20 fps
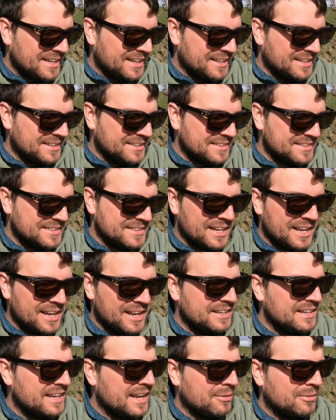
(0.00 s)
And
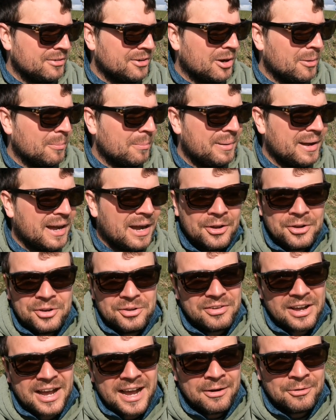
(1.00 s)
yeah, we've got about
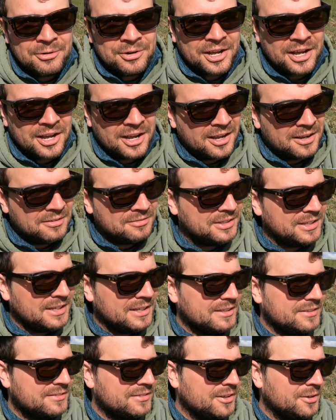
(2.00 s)
another hour and a half
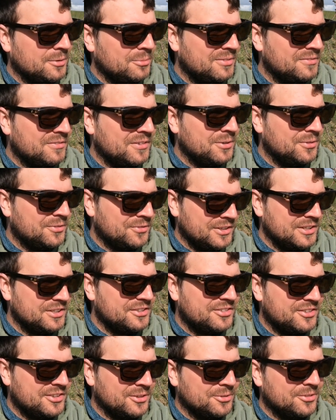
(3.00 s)
here, so with those
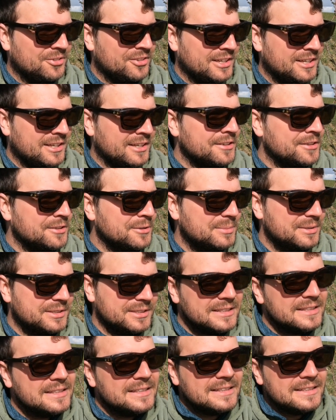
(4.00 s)
fish still slicking up,
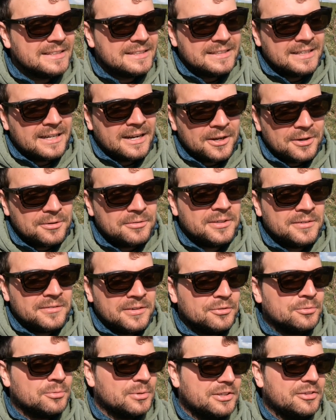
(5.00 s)
hopefully
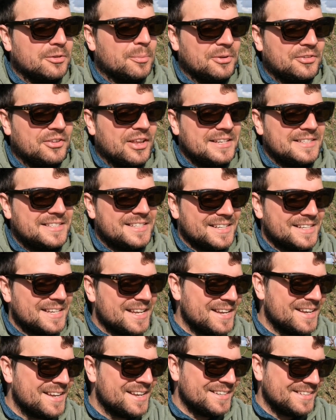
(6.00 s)
those rigs are presented
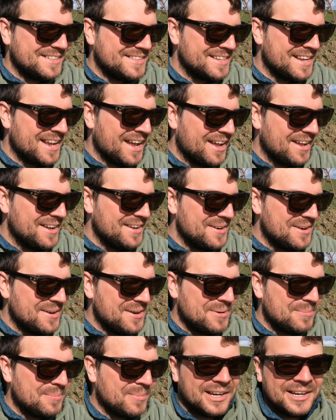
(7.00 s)
and
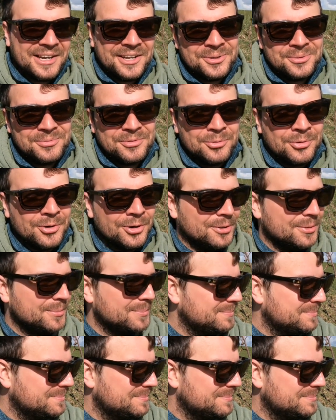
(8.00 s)
might get another run.